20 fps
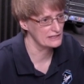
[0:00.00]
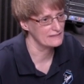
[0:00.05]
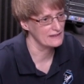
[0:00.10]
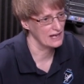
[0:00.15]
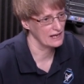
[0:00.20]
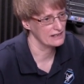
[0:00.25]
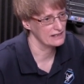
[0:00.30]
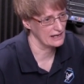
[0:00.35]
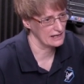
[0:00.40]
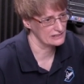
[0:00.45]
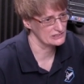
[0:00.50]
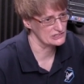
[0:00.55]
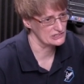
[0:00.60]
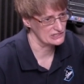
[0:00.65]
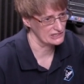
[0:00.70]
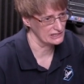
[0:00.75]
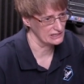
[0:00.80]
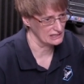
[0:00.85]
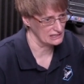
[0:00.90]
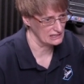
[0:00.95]
that
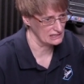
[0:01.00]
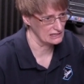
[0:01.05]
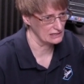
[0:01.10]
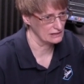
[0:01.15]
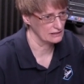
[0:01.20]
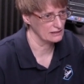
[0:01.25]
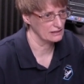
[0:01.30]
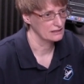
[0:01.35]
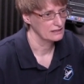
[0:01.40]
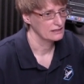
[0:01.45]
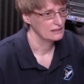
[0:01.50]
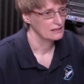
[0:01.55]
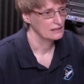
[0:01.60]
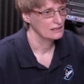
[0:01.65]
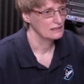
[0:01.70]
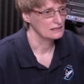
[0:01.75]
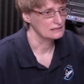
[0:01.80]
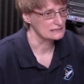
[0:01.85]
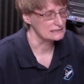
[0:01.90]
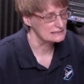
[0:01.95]
energy in
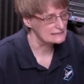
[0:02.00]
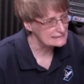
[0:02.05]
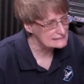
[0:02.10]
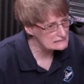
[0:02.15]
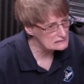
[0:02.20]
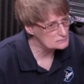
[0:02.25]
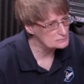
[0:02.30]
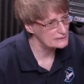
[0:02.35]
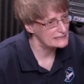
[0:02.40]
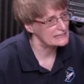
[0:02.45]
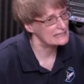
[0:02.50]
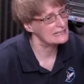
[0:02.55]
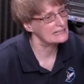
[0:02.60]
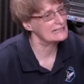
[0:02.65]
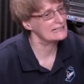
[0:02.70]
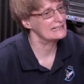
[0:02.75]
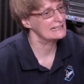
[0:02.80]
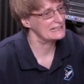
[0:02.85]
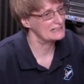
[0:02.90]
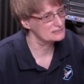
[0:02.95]
a little
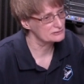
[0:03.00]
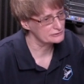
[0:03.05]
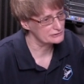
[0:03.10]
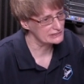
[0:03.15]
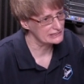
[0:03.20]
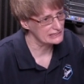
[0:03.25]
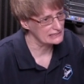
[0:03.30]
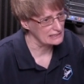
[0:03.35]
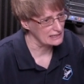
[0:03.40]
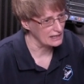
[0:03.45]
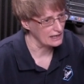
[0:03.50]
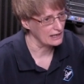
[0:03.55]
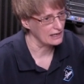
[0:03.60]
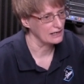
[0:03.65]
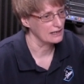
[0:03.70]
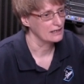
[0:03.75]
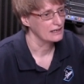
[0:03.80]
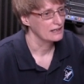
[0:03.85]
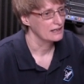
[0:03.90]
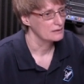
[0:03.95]
bit every
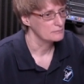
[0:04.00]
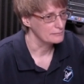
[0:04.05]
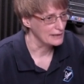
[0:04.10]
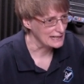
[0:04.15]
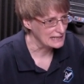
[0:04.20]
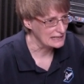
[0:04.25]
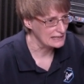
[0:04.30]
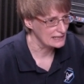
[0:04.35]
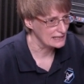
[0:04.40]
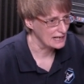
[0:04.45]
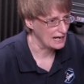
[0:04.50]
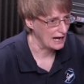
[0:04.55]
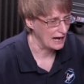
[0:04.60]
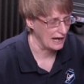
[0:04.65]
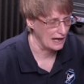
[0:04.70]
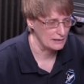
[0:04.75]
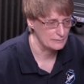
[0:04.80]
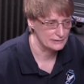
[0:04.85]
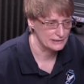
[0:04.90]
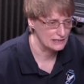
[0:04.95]
day, making it a
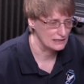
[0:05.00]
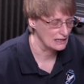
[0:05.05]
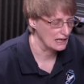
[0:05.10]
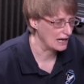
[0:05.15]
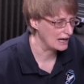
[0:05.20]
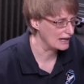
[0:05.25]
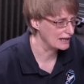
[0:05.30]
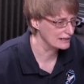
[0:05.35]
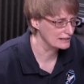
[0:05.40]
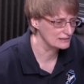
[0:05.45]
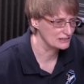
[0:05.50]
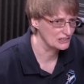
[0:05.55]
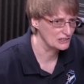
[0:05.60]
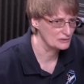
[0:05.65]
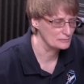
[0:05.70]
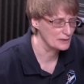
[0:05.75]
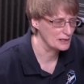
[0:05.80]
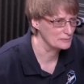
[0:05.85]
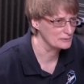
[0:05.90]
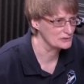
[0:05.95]
habit. I don't know,
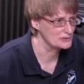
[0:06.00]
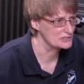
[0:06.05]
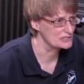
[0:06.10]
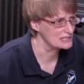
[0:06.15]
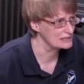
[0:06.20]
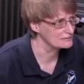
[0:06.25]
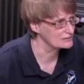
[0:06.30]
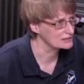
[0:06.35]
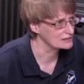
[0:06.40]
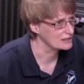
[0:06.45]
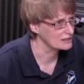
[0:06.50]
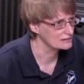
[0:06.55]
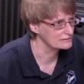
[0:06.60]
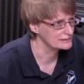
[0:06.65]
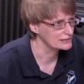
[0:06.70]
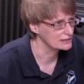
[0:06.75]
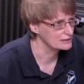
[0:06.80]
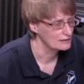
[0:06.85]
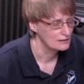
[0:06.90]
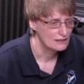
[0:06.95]
maybe it was Stephen
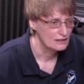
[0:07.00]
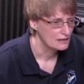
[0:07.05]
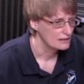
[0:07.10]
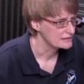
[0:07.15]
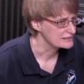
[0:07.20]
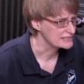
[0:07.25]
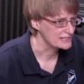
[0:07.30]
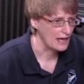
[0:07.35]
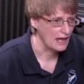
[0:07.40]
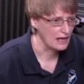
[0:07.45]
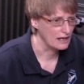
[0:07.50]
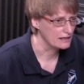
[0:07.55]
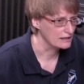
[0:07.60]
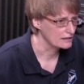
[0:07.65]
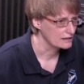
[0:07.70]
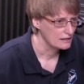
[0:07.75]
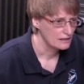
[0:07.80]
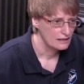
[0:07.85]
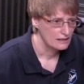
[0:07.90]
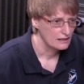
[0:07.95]
Covey
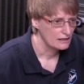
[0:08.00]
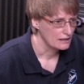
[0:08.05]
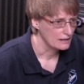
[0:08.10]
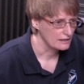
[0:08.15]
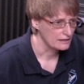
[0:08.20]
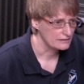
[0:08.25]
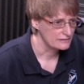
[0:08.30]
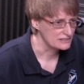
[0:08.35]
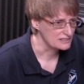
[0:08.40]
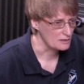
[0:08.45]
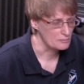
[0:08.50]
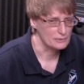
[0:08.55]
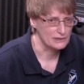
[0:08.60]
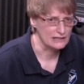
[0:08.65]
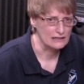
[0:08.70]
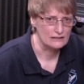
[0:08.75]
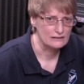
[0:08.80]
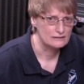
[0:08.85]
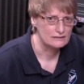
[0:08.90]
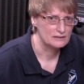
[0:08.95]
said, uh,
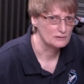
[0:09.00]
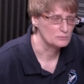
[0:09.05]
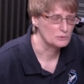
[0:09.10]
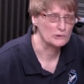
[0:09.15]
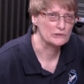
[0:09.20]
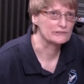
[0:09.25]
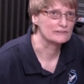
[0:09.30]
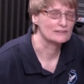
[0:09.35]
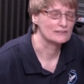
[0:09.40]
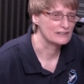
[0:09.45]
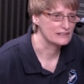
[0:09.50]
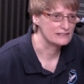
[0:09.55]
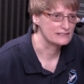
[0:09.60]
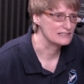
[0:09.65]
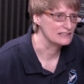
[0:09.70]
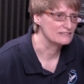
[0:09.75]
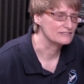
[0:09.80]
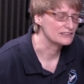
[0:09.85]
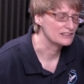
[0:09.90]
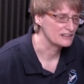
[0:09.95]
somebody important like
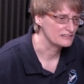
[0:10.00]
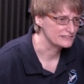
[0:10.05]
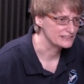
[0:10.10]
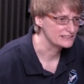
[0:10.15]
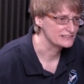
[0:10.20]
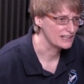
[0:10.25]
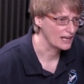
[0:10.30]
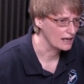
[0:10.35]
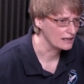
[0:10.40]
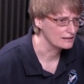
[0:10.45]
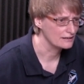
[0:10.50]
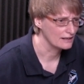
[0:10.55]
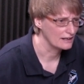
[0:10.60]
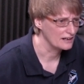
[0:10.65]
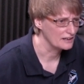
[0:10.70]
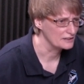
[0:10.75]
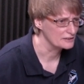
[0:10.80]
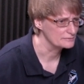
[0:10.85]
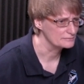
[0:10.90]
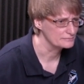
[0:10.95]
Stephen Covey said,
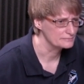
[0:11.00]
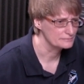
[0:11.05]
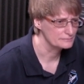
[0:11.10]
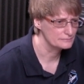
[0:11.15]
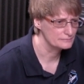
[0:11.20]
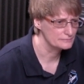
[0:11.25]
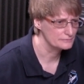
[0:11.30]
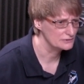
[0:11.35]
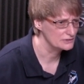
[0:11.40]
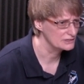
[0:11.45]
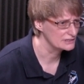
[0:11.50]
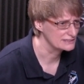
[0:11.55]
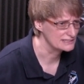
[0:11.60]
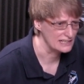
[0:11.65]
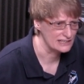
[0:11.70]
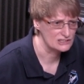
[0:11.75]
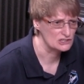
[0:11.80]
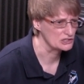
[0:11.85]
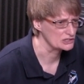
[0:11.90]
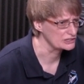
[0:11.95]
um, it
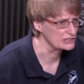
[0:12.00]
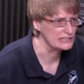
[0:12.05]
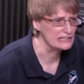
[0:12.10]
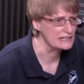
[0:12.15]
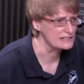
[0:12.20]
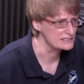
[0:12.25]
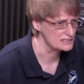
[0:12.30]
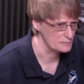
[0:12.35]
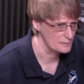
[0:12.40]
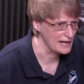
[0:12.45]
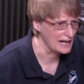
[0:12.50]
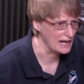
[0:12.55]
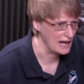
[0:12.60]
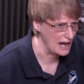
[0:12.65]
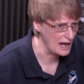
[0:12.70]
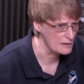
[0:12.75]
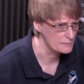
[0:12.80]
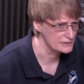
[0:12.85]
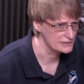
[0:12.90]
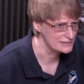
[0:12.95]
takes 30 days to make a
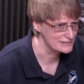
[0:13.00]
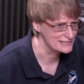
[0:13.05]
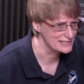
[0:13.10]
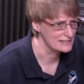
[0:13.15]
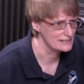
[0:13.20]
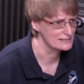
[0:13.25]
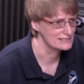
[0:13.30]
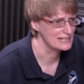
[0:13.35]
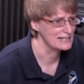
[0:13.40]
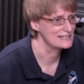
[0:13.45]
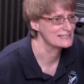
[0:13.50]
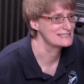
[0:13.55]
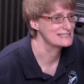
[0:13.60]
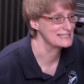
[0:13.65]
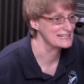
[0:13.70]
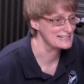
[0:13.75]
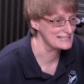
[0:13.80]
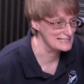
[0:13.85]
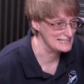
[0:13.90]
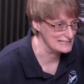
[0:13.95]
habit. It's, it takes
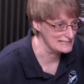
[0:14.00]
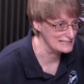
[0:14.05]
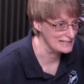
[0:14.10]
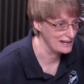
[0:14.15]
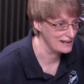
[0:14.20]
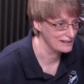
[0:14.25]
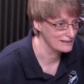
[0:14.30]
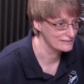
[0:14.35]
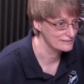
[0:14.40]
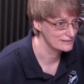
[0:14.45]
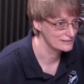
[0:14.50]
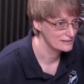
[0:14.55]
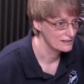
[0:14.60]
60 days